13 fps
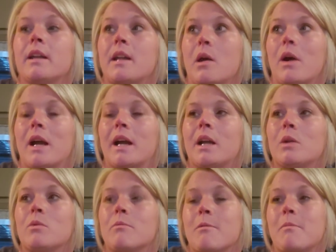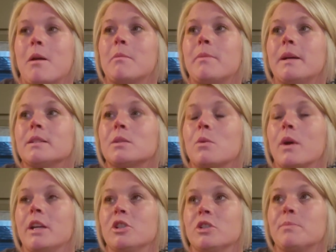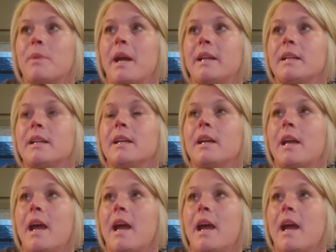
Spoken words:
And now I got it when my mama passed away and just painted it.